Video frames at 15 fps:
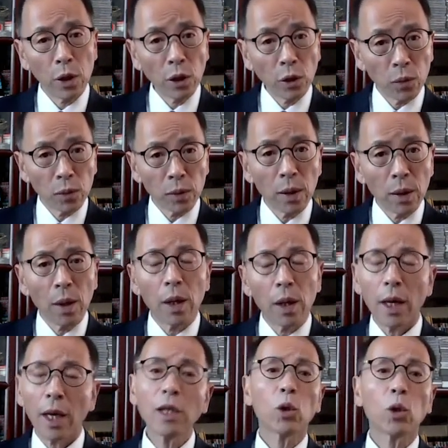precision
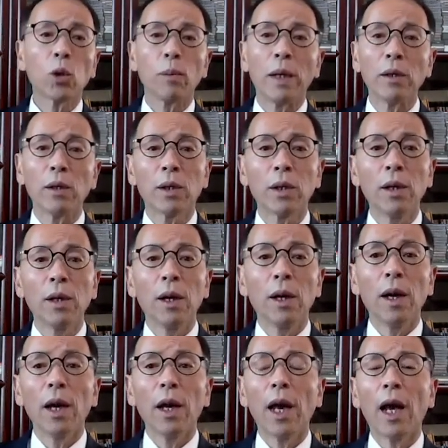instrument.
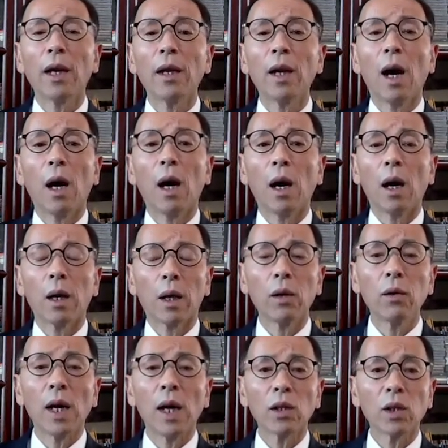And
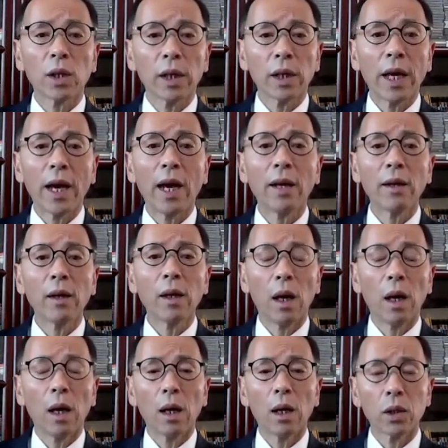the U.S.
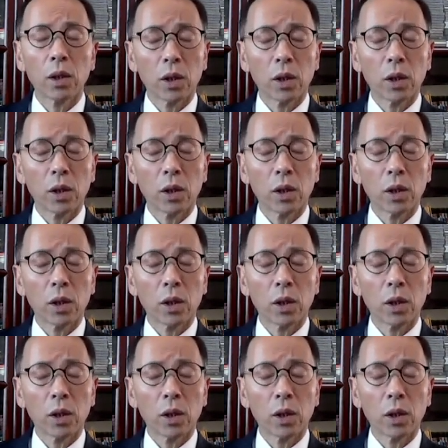can